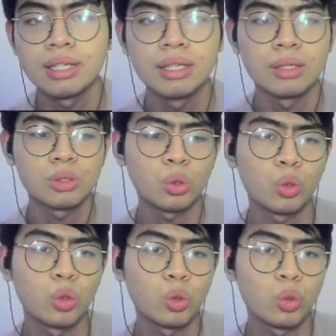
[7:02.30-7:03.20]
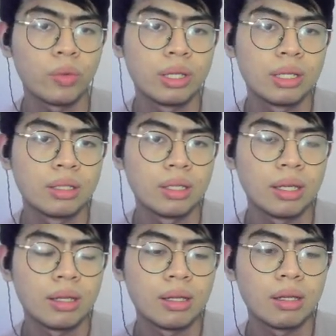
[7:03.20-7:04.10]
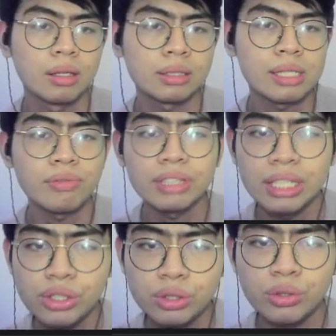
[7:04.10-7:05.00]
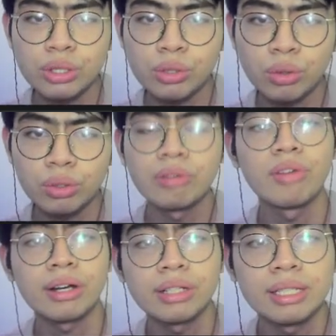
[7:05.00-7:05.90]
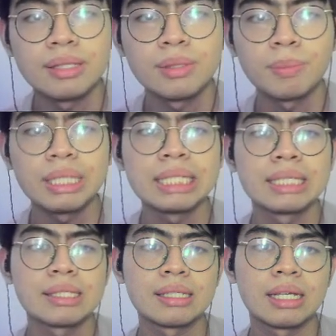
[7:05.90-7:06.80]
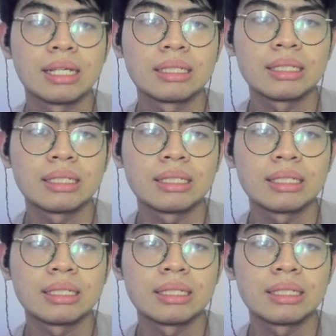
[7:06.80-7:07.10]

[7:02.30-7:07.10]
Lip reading: So classification threshold invariance means that